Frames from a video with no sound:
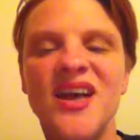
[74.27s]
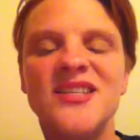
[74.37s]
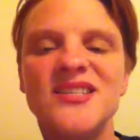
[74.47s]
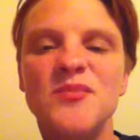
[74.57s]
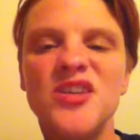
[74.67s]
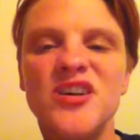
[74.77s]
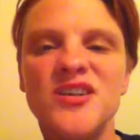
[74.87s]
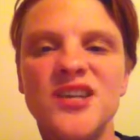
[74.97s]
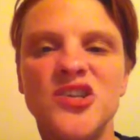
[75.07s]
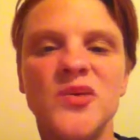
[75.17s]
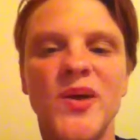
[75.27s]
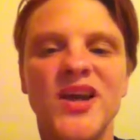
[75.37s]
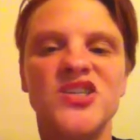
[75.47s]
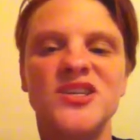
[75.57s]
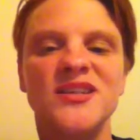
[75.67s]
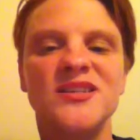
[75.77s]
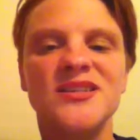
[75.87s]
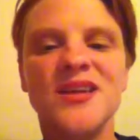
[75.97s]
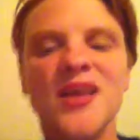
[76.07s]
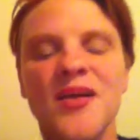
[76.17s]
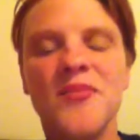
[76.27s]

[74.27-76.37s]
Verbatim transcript: similar situations